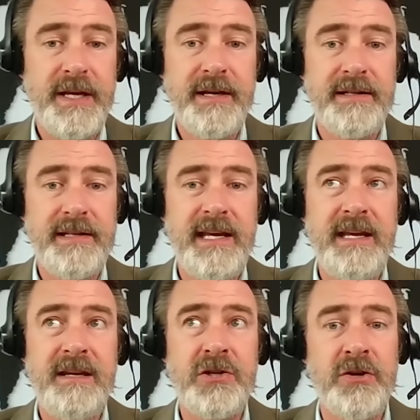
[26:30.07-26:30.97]
because
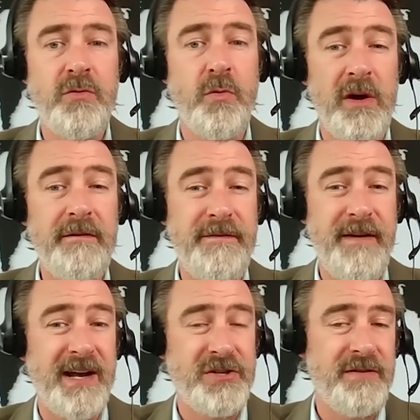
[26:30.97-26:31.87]
he turned one
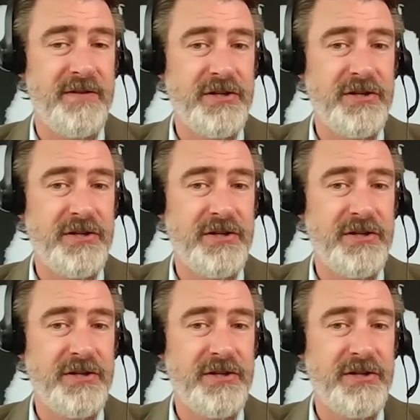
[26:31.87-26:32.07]
faction